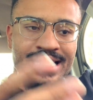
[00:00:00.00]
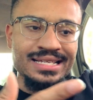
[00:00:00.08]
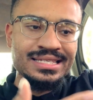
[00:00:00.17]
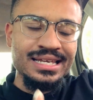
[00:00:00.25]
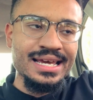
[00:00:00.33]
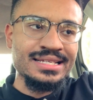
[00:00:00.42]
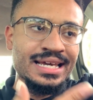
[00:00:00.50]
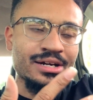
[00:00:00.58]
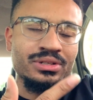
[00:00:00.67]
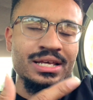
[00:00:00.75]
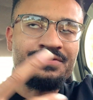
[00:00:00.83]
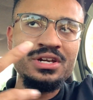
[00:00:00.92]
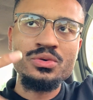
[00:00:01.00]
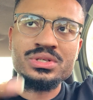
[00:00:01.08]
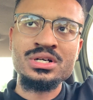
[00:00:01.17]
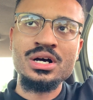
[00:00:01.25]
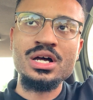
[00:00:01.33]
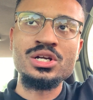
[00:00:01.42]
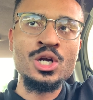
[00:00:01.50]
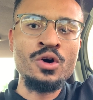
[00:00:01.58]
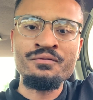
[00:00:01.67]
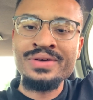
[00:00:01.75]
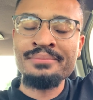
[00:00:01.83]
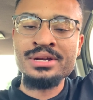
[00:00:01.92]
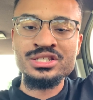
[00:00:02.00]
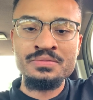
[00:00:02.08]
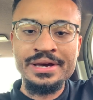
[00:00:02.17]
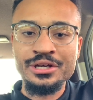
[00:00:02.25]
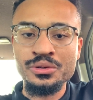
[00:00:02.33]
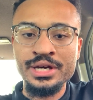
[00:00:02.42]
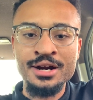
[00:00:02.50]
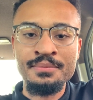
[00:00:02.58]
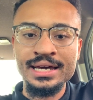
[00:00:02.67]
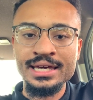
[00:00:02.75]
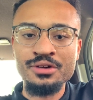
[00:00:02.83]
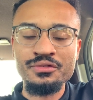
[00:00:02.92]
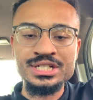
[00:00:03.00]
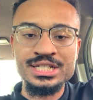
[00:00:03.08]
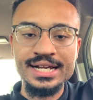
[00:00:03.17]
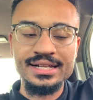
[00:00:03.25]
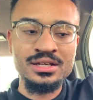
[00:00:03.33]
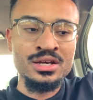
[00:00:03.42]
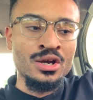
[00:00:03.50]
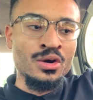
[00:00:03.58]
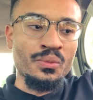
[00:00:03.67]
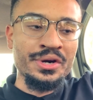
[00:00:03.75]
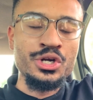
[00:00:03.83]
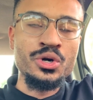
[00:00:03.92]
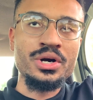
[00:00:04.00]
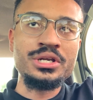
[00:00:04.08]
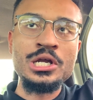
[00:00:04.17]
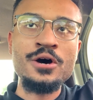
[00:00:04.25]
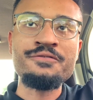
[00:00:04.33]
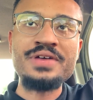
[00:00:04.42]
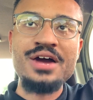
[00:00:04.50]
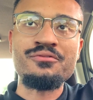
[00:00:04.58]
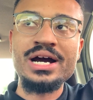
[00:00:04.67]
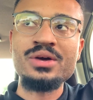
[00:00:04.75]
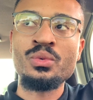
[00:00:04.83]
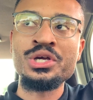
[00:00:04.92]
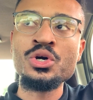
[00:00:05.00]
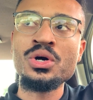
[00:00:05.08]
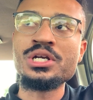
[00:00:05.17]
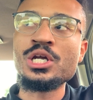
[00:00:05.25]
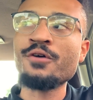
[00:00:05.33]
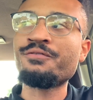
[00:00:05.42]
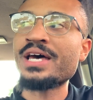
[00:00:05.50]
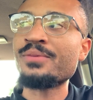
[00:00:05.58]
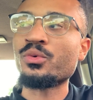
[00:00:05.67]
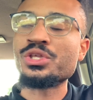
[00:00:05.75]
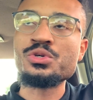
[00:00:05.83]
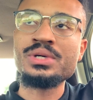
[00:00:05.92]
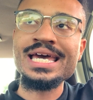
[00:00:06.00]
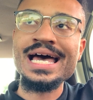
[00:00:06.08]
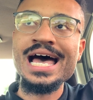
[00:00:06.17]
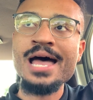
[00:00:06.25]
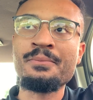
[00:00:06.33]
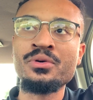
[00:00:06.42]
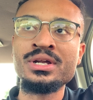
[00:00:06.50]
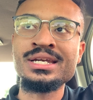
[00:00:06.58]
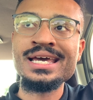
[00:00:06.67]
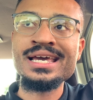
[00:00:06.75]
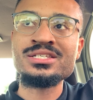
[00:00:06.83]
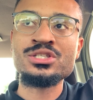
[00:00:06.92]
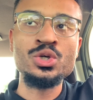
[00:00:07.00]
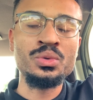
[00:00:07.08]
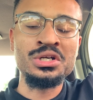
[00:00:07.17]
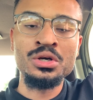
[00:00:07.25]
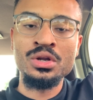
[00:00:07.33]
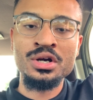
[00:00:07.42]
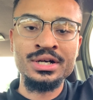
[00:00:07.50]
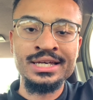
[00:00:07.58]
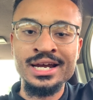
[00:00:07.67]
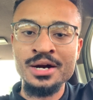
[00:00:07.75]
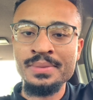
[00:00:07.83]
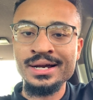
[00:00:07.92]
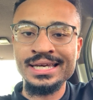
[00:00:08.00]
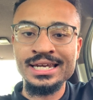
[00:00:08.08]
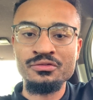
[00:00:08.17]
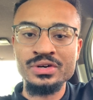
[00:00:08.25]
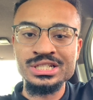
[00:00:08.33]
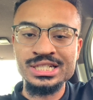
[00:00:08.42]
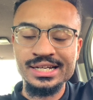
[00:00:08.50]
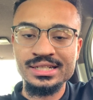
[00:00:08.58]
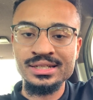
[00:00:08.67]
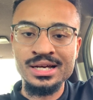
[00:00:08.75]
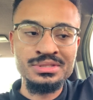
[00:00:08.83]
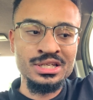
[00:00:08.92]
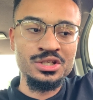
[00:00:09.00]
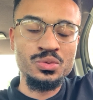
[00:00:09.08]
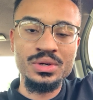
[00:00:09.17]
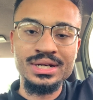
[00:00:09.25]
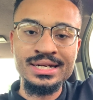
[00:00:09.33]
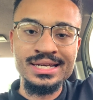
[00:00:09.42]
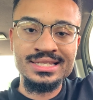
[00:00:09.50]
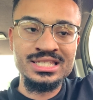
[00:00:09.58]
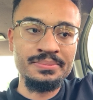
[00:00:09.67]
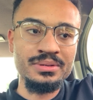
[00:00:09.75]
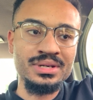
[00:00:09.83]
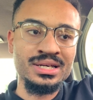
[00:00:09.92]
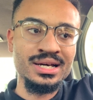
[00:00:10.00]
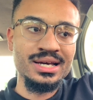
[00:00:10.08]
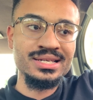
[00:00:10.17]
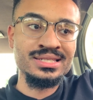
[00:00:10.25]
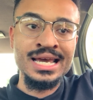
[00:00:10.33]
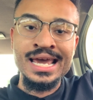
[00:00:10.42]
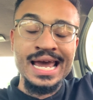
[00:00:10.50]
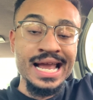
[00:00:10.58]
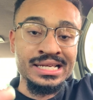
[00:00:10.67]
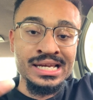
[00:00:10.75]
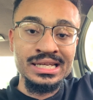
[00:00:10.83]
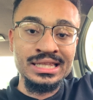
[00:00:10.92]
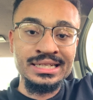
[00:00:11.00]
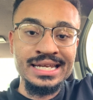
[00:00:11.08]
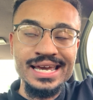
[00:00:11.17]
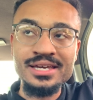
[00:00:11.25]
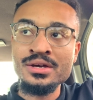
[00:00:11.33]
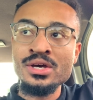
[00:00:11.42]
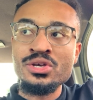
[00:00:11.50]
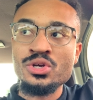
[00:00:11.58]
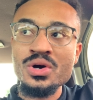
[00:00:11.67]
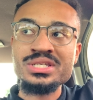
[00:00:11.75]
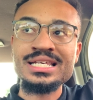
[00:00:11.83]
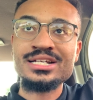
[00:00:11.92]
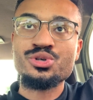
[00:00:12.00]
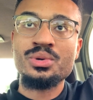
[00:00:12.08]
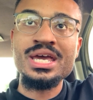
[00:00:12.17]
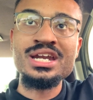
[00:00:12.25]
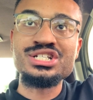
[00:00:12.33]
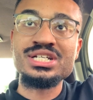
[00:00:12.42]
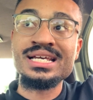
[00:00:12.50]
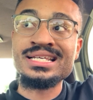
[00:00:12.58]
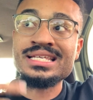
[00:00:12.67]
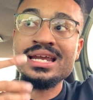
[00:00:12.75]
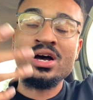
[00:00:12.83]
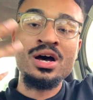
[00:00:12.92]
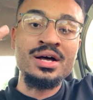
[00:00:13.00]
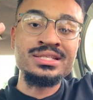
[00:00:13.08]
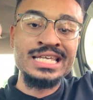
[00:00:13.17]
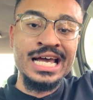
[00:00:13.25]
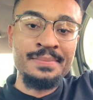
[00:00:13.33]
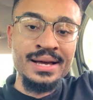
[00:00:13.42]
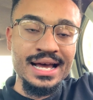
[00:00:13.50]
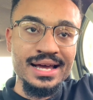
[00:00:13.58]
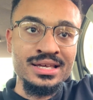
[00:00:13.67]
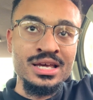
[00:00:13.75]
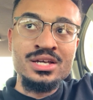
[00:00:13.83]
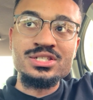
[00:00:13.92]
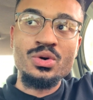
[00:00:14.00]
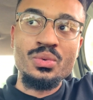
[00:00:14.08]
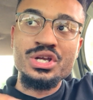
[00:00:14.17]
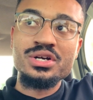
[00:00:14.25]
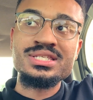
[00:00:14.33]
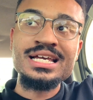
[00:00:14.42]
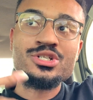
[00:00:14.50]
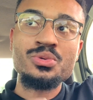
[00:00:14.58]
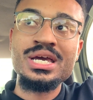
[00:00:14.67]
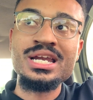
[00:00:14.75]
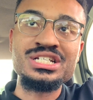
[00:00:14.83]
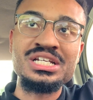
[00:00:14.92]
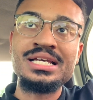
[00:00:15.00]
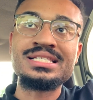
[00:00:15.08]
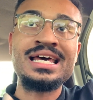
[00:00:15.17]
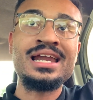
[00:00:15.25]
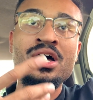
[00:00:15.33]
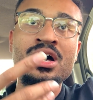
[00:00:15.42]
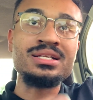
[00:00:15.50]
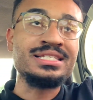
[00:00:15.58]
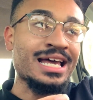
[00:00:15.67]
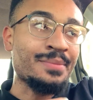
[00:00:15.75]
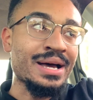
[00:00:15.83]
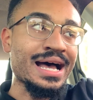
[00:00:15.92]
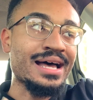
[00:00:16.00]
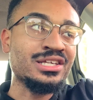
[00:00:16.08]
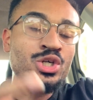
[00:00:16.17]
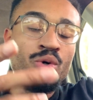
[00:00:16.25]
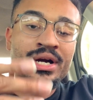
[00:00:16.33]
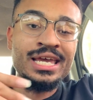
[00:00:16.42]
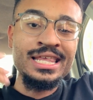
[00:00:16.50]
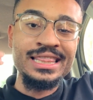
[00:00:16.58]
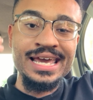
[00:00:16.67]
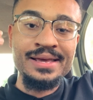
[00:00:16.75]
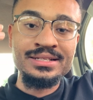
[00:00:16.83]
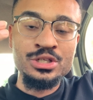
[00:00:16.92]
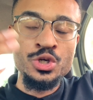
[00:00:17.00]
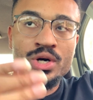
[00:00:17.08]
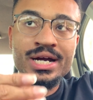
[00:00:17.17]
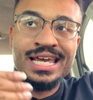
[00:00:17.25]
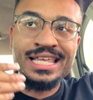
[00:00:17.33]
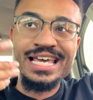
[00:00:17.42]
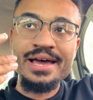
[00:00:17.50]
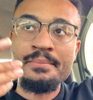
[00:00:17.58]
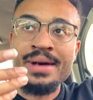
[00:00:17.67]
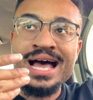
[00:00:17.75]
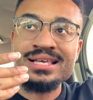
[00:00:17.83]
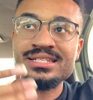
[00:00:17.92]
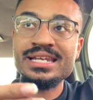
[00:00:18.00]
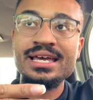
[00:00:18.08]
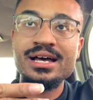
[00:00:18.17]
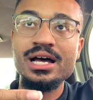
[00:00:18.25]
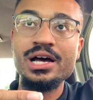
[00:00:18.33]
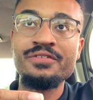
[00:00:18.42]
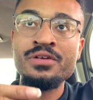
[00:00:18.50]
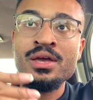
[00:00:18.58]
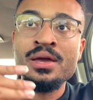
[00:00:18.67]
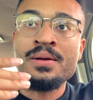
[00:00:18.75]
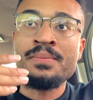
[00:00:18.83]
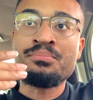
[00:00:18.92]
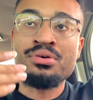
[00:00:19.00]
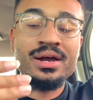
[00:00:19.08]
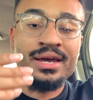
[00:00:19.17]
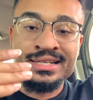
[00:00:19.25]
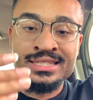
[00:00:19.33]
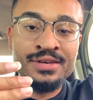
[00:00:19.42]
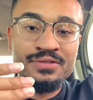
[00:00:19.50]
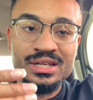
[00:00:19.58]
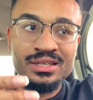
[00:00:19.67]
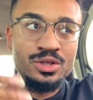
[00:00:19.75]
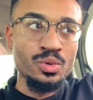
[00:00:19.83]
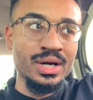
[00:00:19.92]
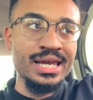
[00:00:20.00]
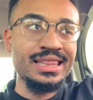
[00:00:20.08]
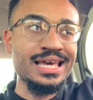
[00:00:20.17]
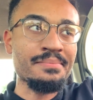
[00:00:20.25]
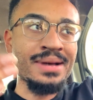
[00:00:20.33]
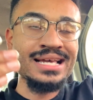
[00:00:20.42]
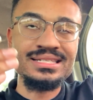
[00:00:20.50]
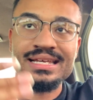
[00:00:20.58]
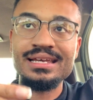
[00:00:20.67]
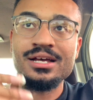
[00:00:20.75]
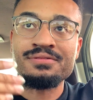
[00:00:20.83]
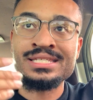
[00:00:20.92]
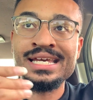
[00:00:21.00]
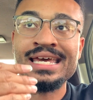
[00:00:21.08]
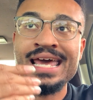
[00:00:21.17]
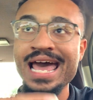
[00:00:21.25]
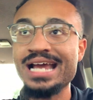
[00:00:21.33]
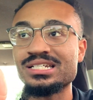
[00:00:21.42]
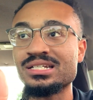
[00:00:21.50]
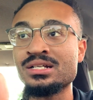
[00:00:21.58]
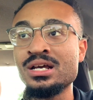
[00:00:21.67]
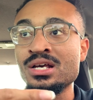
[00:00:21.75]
I said, title of that video was called "NoFap Doesn't Make You Care About Getting Rejected." When you're on NoFap, right? When you're on NoFap, when you get high up on the days, you will no longer care about getting rejected. I'm telling you what it is, simply because at the end of the day, your sexual energy is at an all-time high. So when your sexual energy is at an all-time high, you are in that mind state of productivity. You are in that mind state of taking action.